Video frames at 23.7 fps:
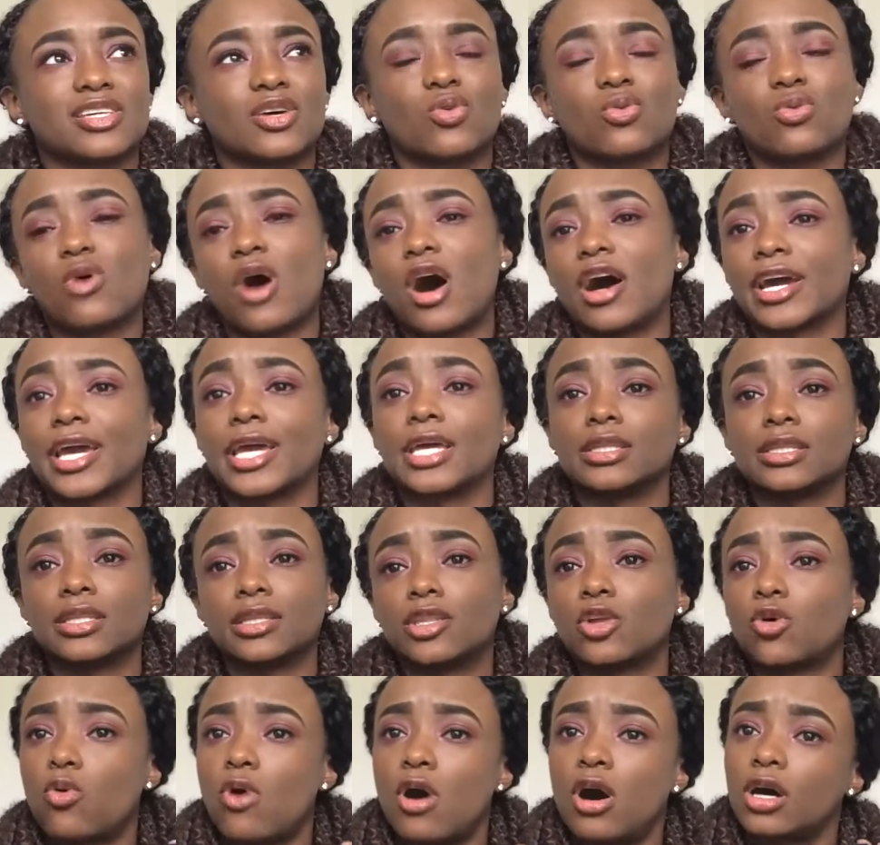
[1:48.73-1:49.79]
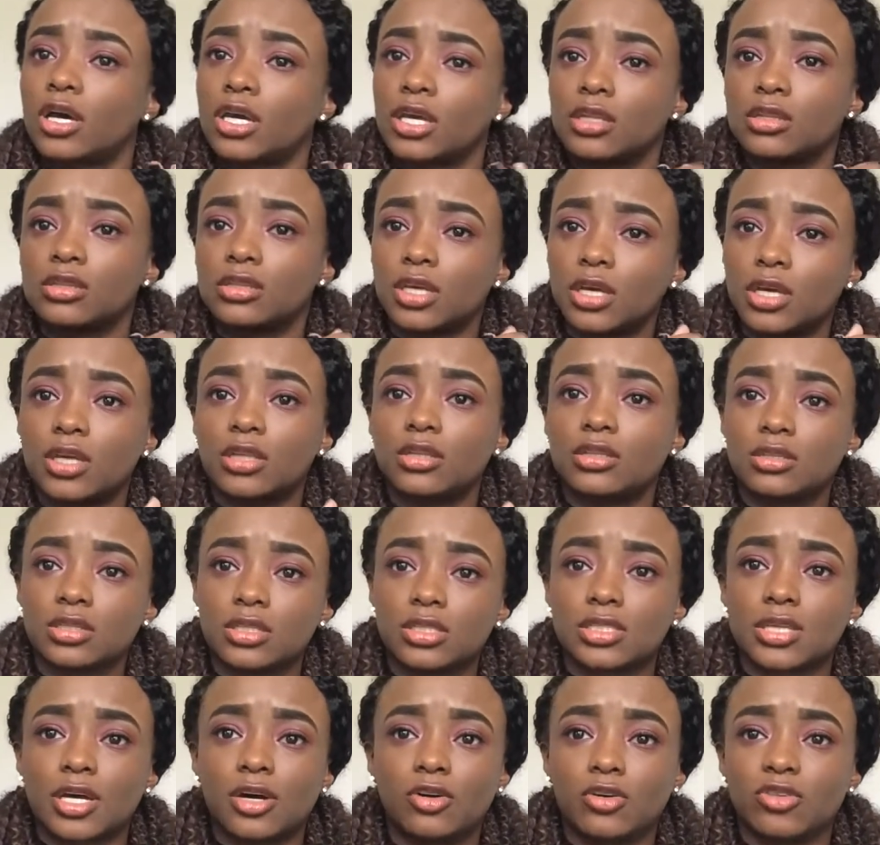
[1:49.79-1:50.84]
Walking the Walking Dead.
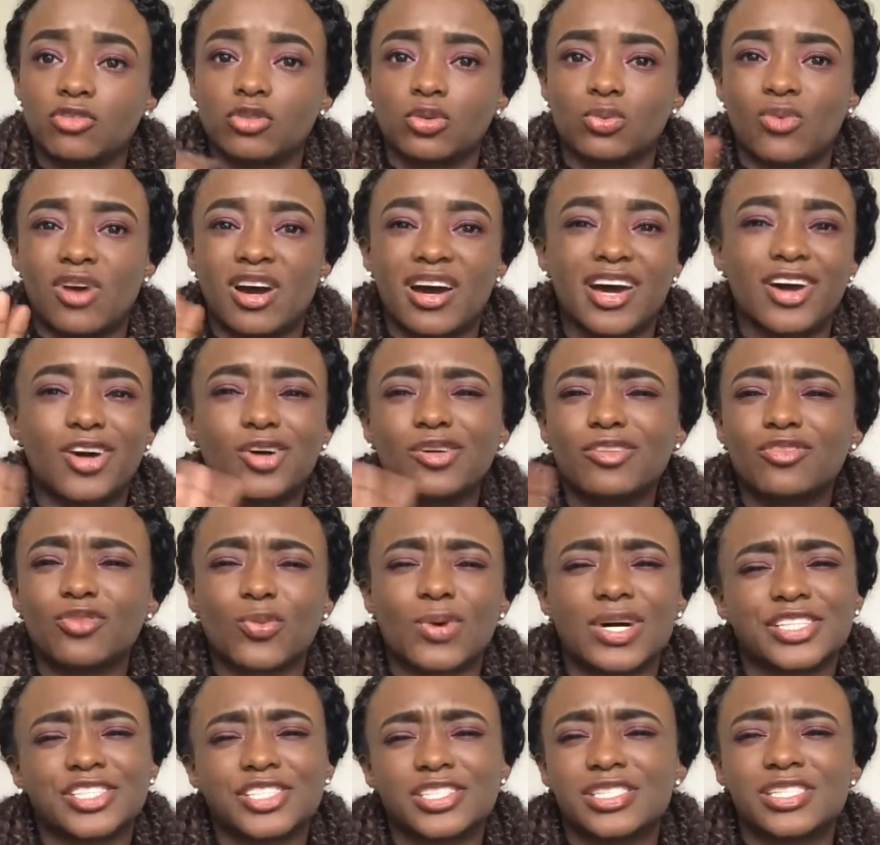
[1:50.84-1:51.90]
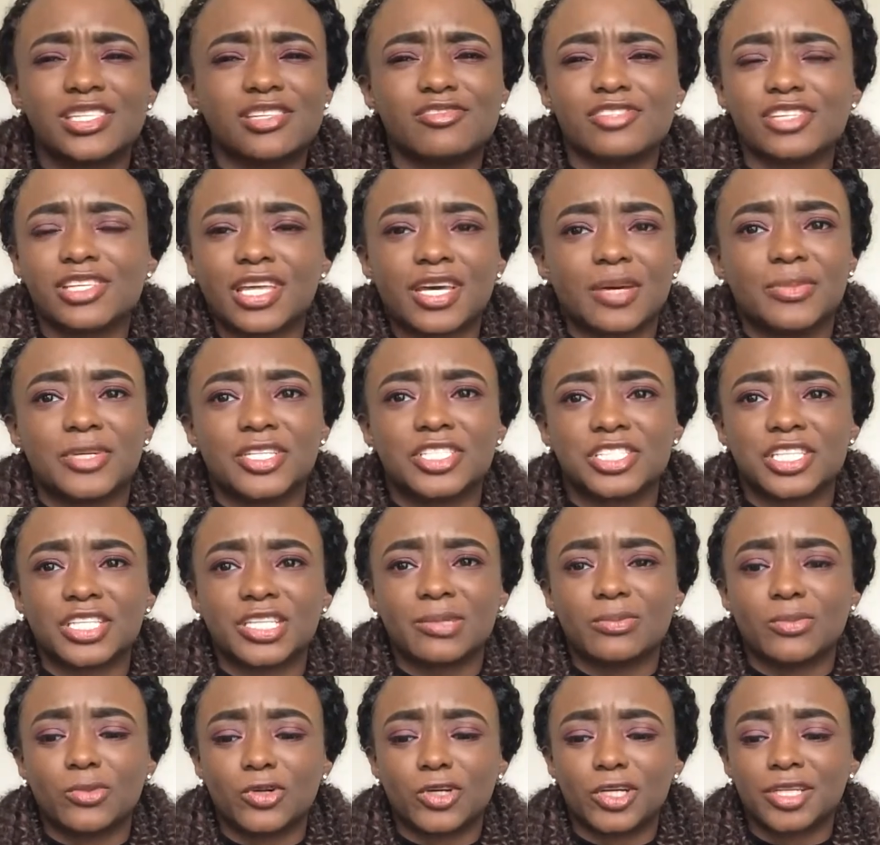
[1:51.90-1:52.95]
Because I don't even I don't even watch T V that much
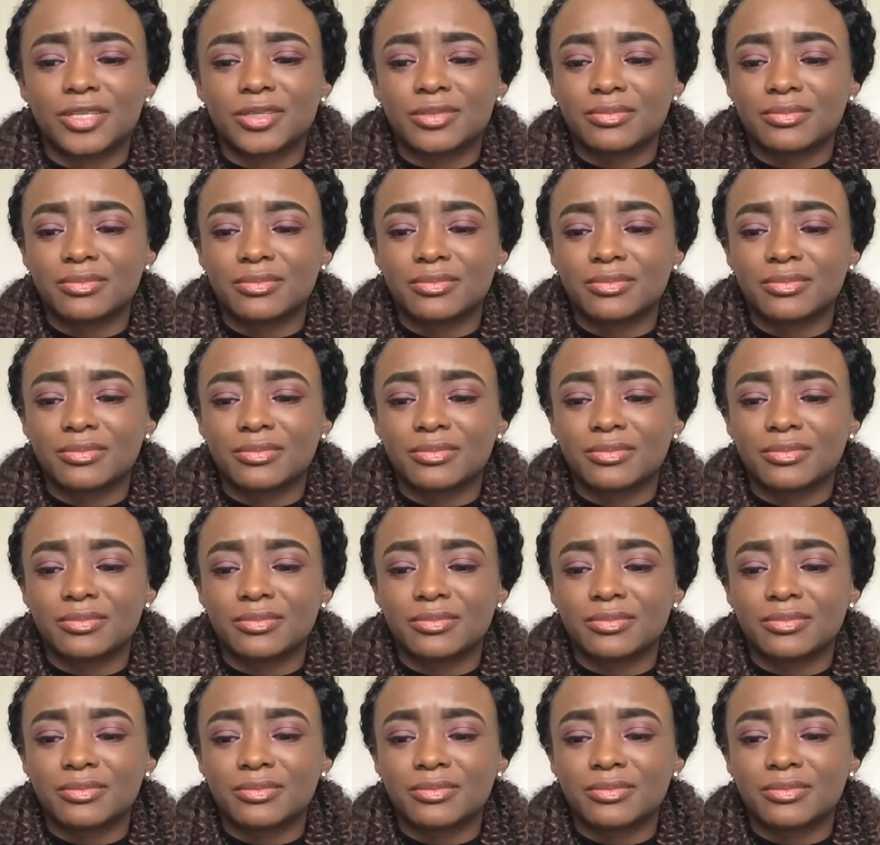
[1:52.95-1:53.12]
anymore.